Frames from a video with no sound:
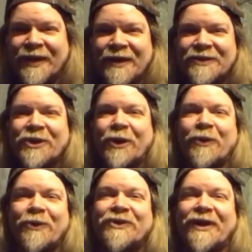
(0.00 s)
So yeah.
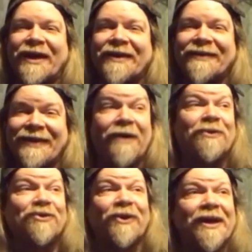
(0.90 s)
it was like, yeah, it
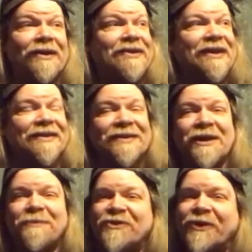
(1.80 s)
was great. You get to see
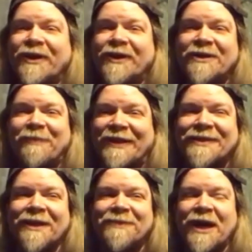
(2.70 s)
him. He's really nice. But at the
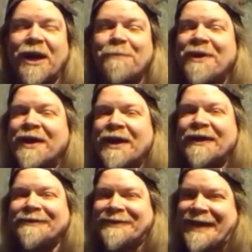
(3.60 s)
same time,
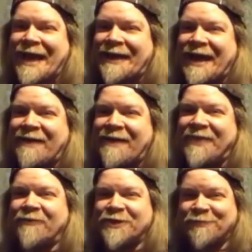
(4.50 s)
you had to have
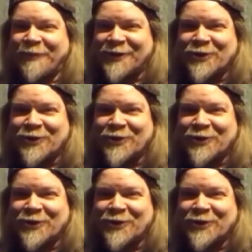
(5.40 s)
that respect.